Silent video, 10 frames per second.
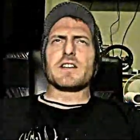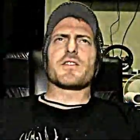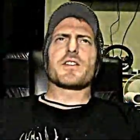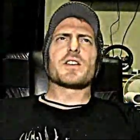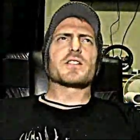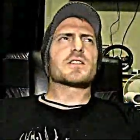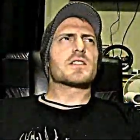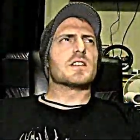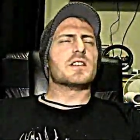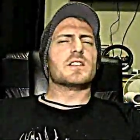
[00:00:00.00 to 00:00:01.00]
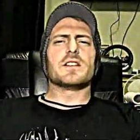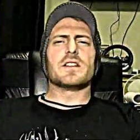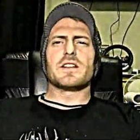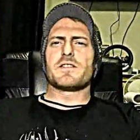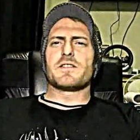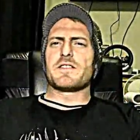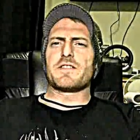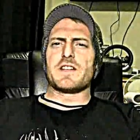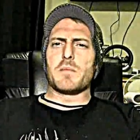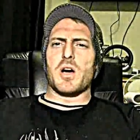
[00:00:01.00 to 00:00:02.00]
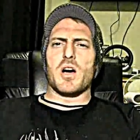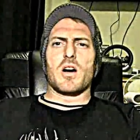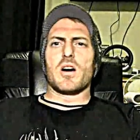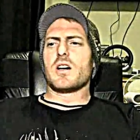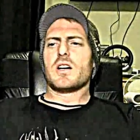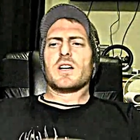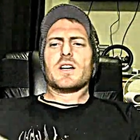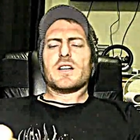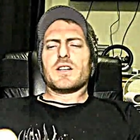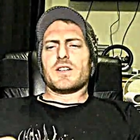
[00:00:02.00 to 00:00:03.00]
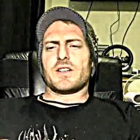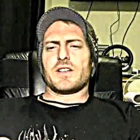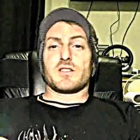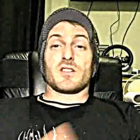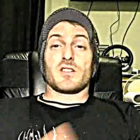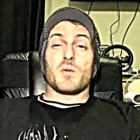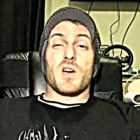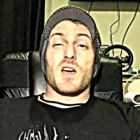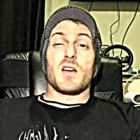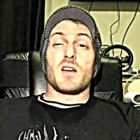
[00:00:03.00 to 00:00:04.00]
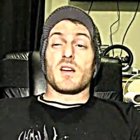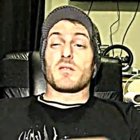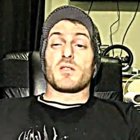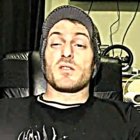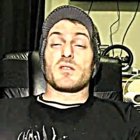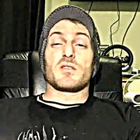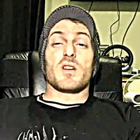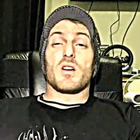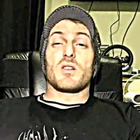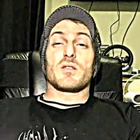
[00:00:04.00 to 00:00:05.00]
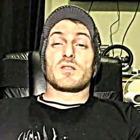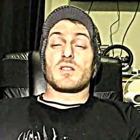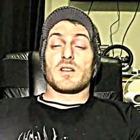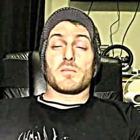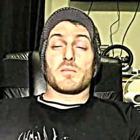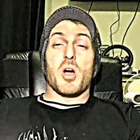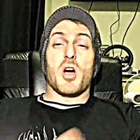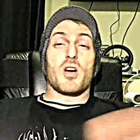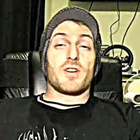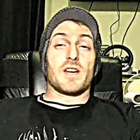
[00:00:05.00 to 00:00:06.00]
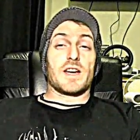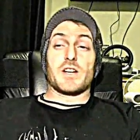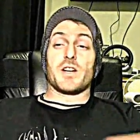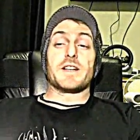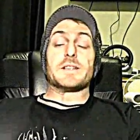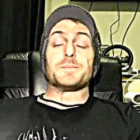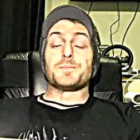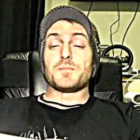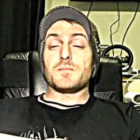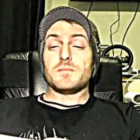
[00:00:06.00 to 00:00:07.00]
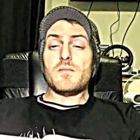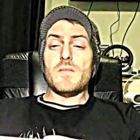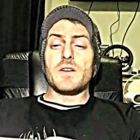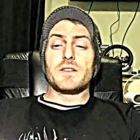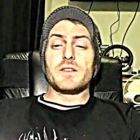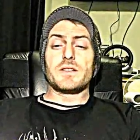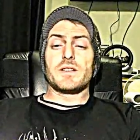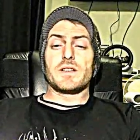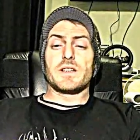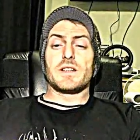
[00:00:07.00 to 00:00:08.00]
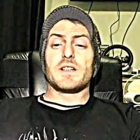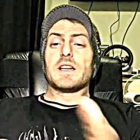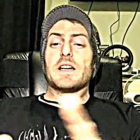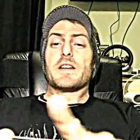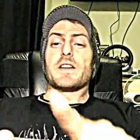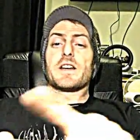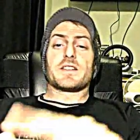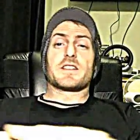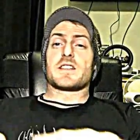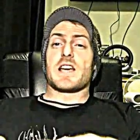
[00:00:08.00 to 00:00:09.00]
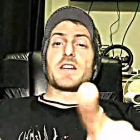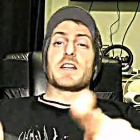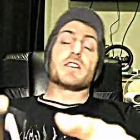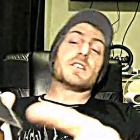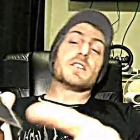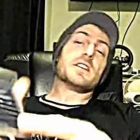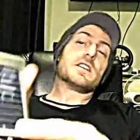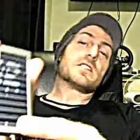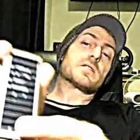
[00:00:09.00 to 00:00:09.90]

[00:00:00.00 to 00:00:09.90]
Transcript: I think it's a thirteen fifty mAh, uh, so it's quite a good. It's got a good uh, mAh rating on it, and uh, that's inside here.